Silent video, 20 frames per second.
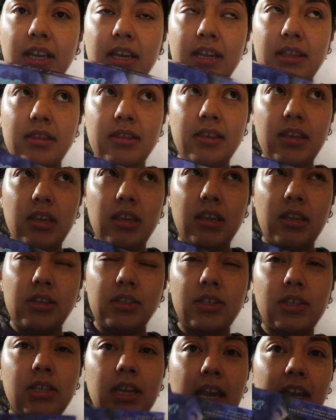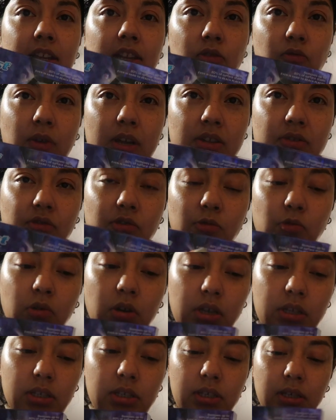get the stain eraser
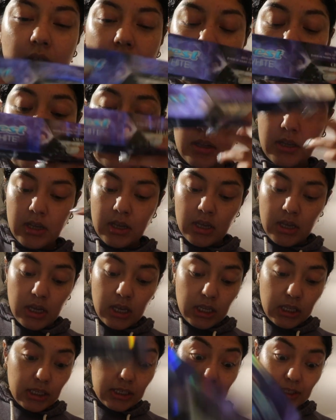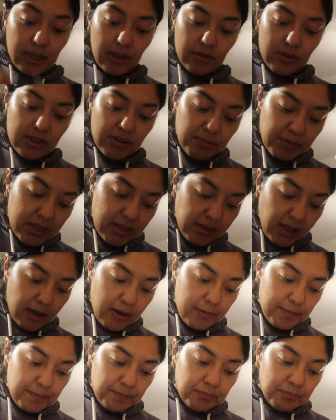one. So let's see how this plays
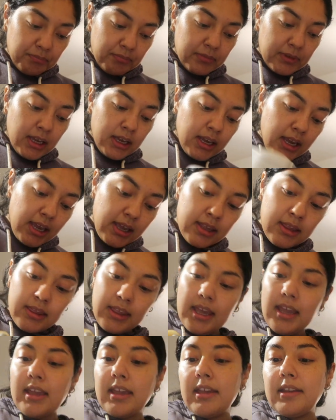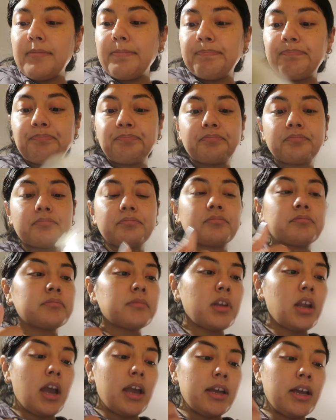out. And then
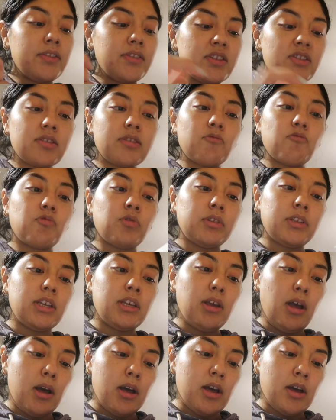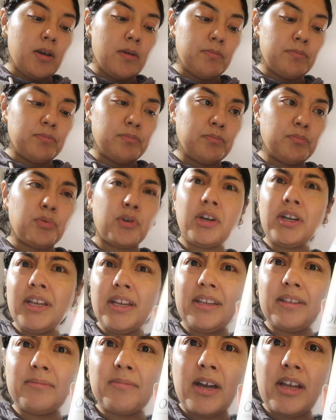I got this really um,
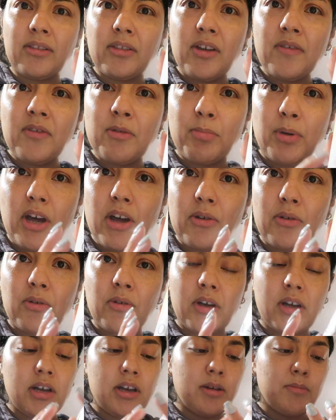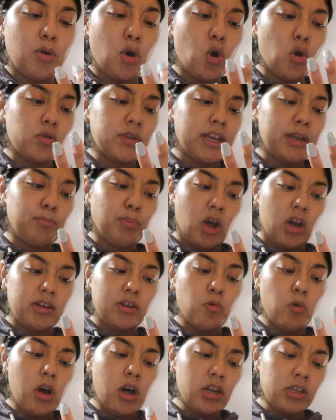pretty, I love the bottle, um, Olay
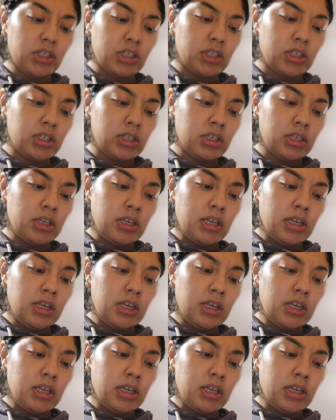body wash.